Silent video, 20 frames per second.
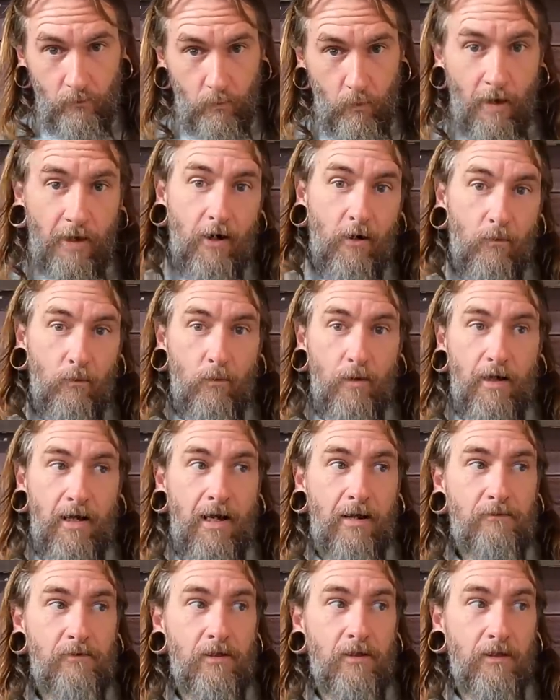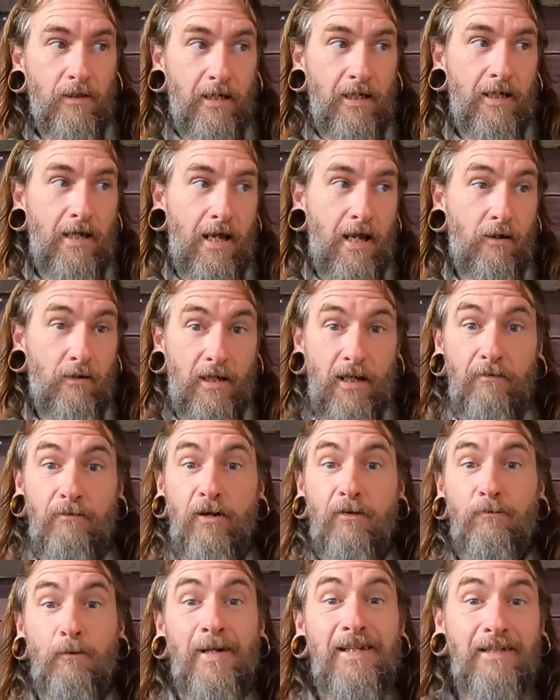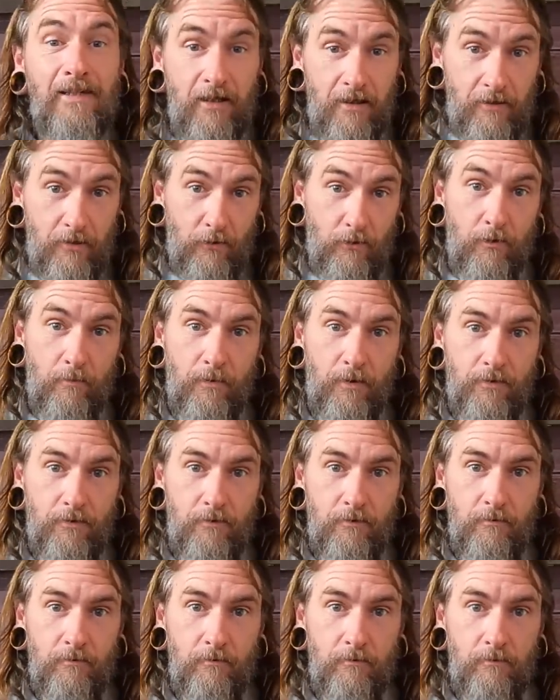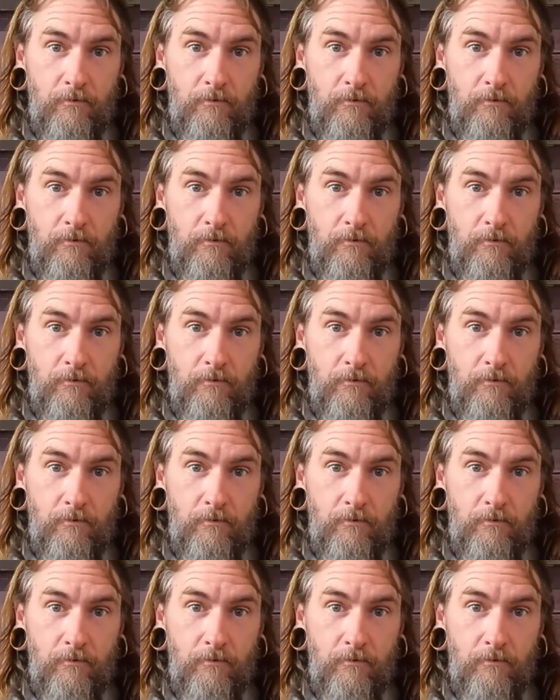we don't want to have to lay down, even if we did kill the person